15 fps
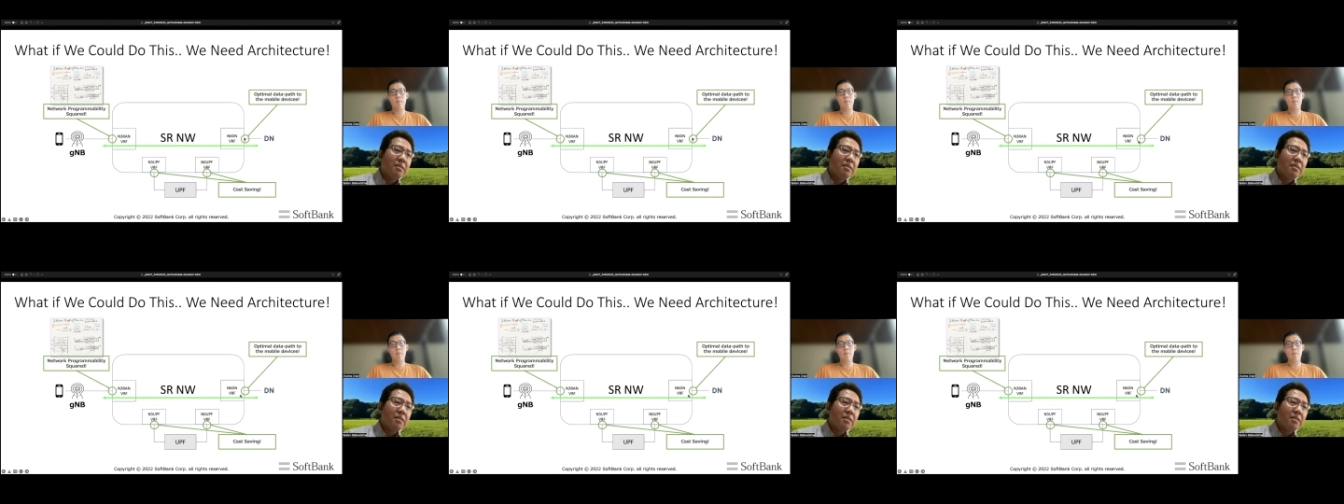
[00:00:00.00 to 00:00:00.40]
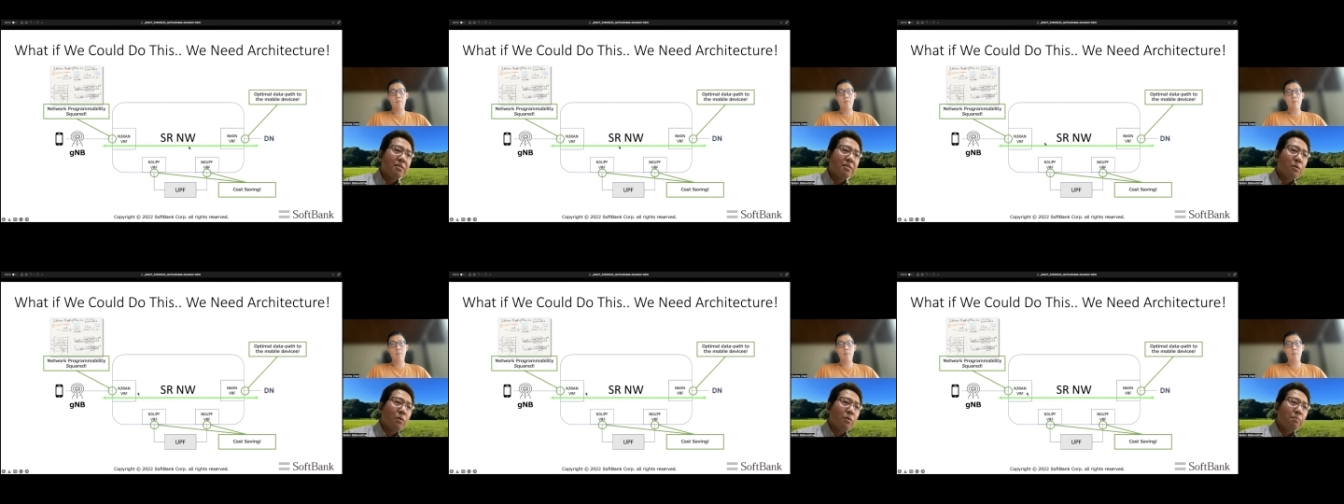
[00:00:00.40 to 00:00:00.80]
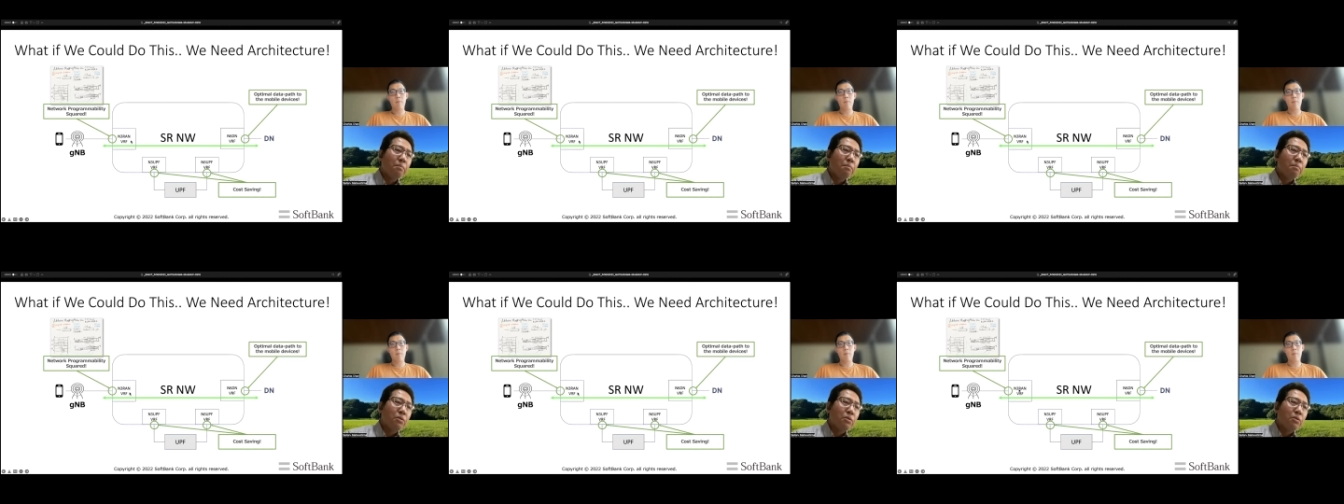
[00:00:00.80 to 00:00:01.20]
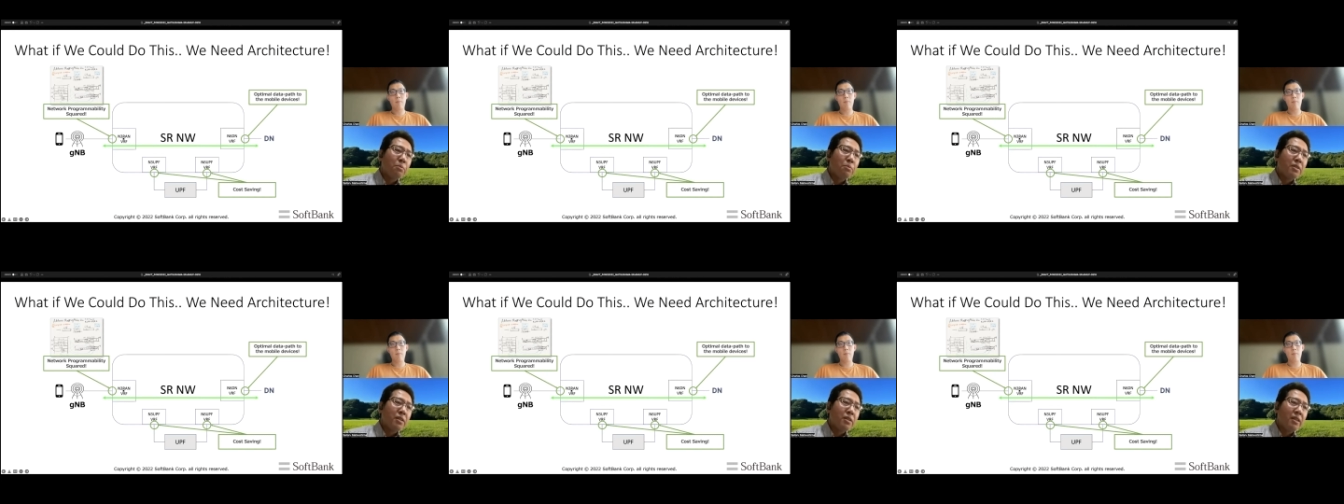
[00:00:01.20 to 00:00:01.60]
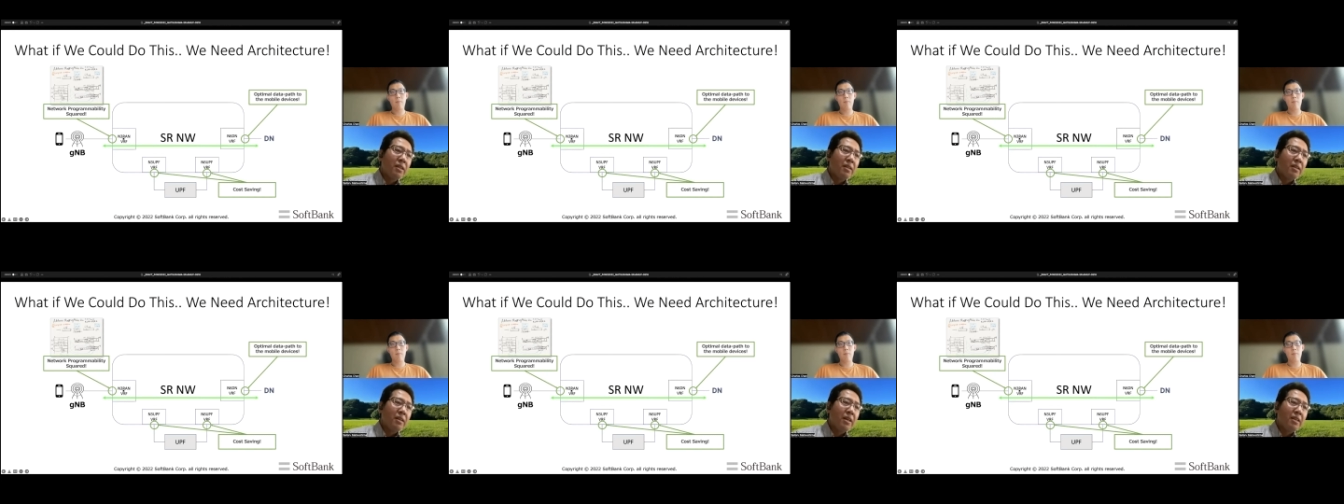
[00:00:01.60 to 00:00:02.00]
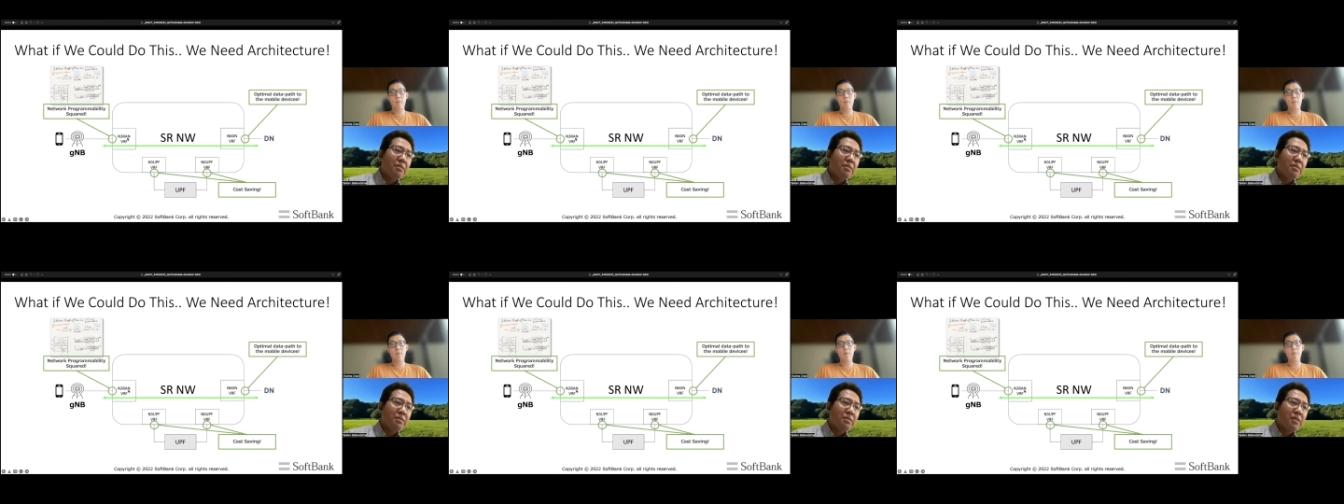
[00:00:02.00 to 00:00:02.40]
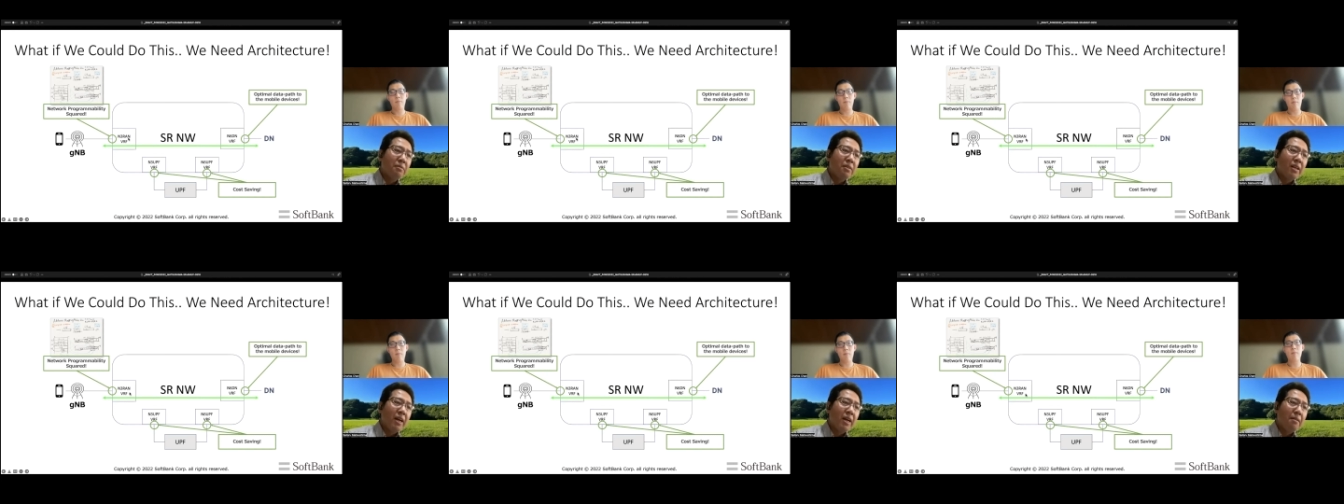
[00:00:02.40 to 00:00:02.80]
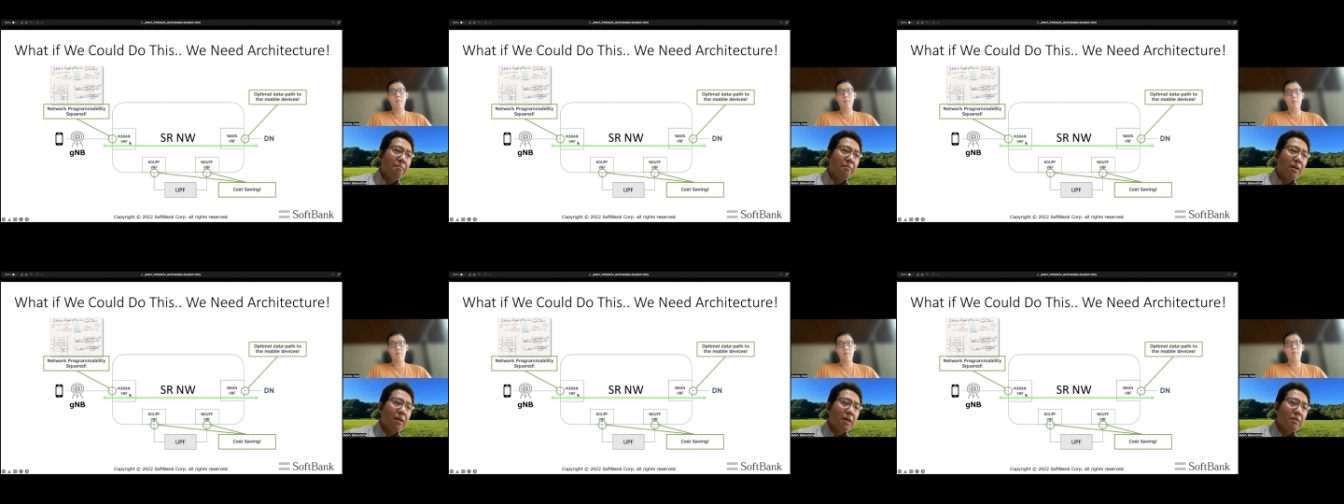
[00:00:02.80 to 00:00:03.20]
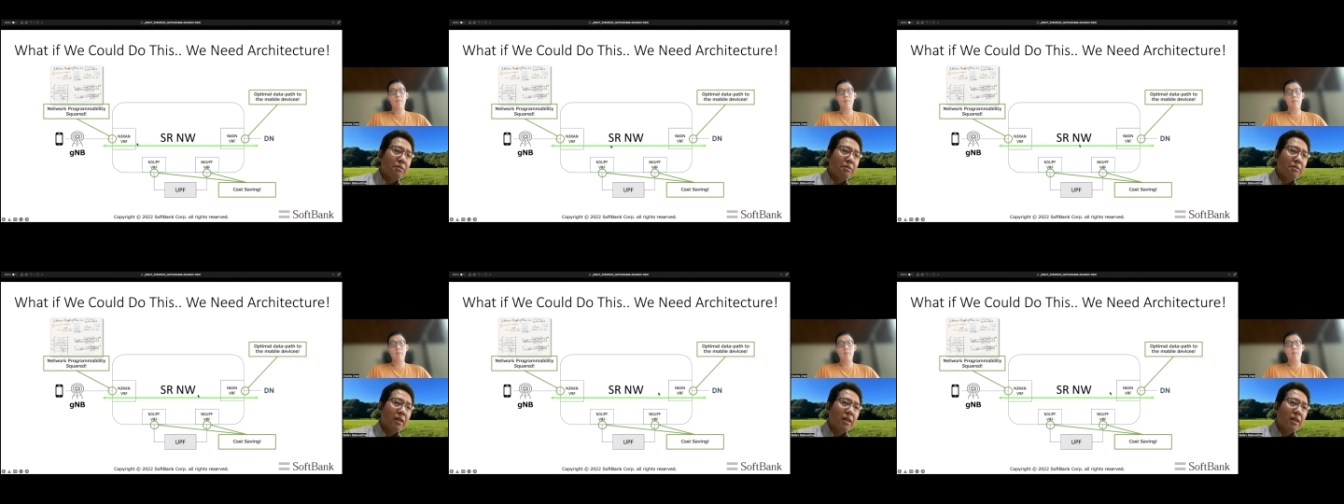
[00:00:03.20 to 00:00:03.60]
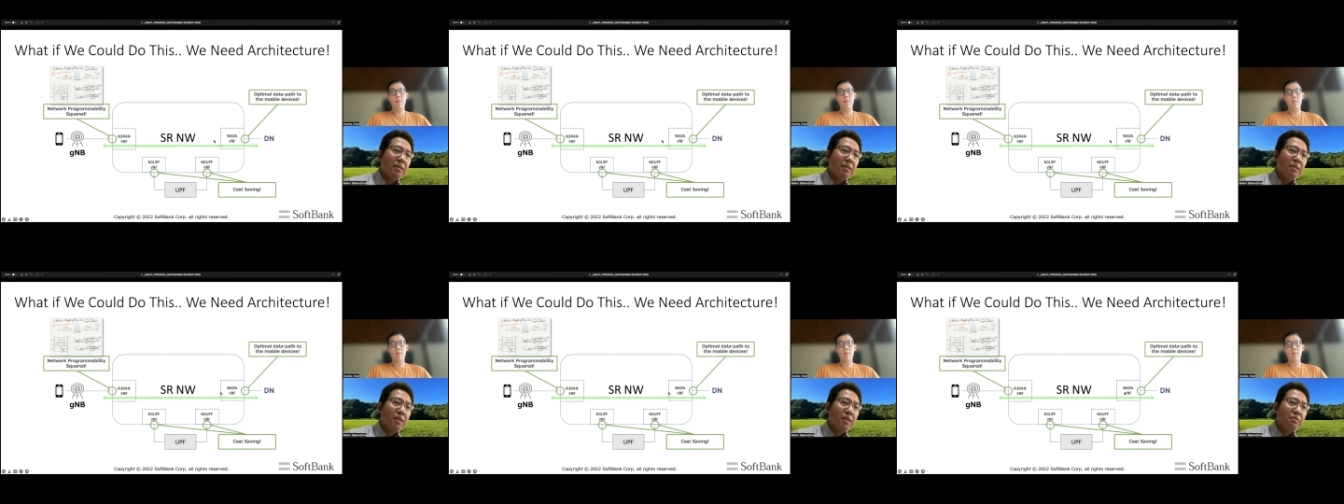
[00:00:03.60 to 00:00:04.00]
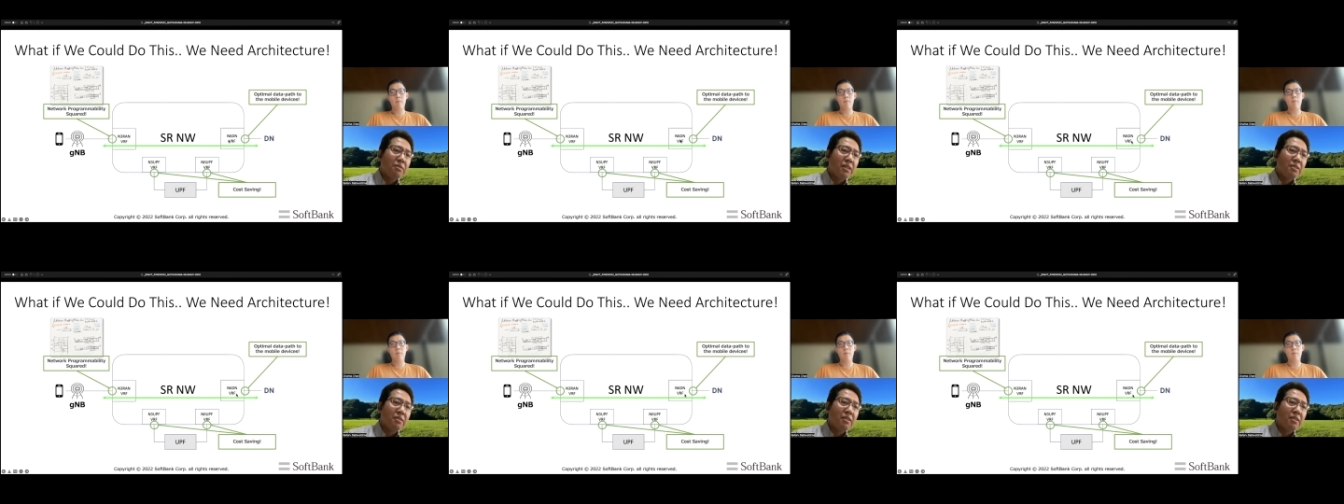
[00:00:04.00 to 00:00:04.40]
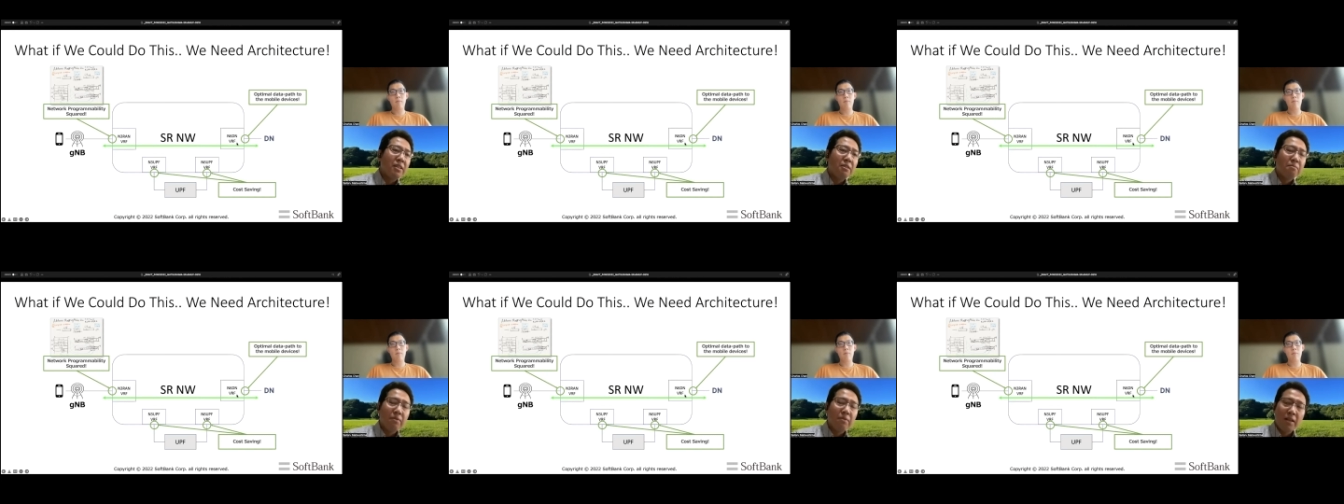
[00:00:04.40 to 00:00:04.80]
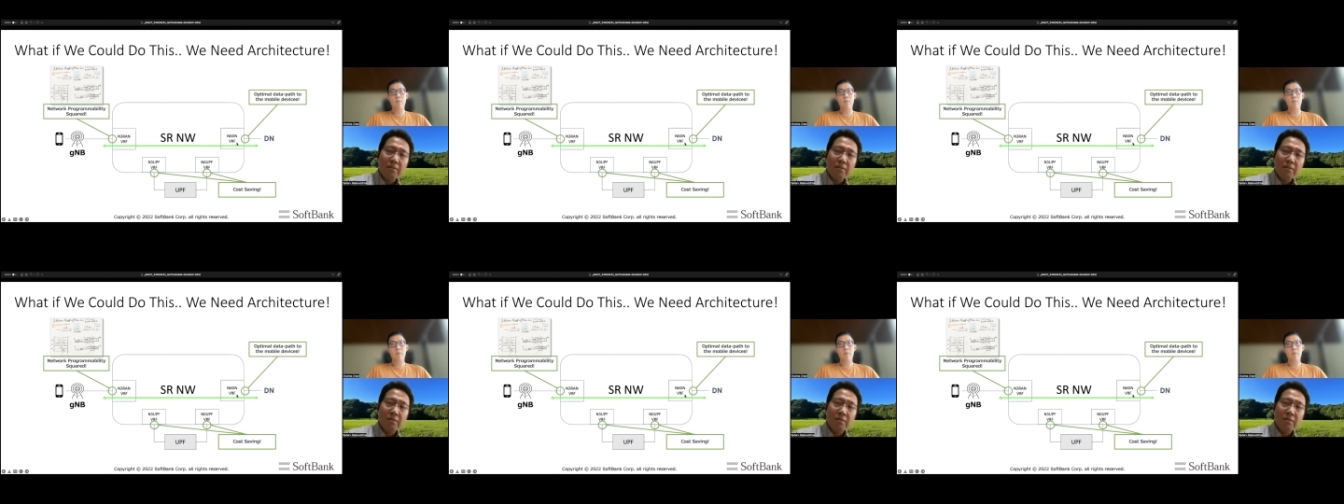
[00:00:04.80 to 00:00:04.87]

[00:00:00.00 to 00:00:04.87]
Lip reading: so both of the N3 RAM buff and N6 DN buff